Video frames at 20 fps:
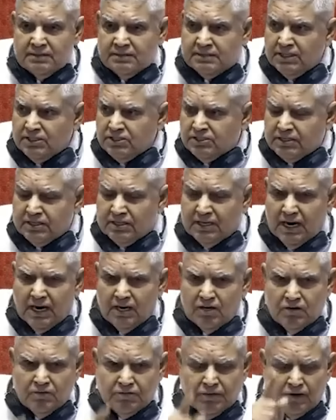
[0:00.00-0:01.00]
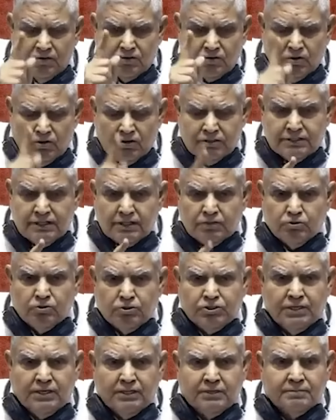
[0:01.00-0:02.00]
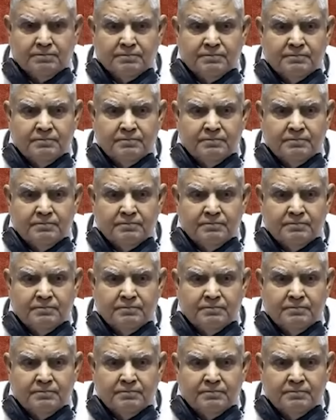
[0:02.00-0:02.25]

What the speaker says: disregard of our constitution.